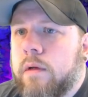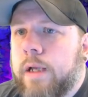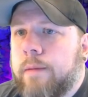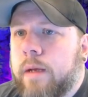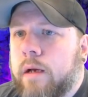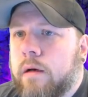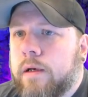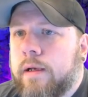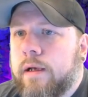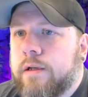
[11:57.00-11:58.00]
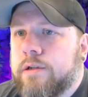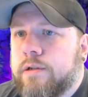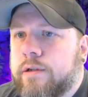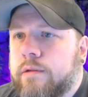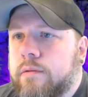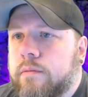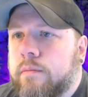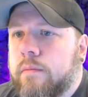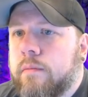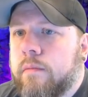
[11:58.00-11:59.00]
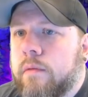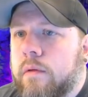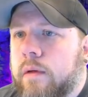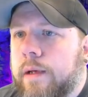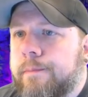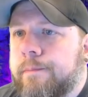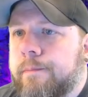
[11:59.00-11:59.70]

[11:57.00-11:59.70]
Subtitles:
And make our connections. Okay.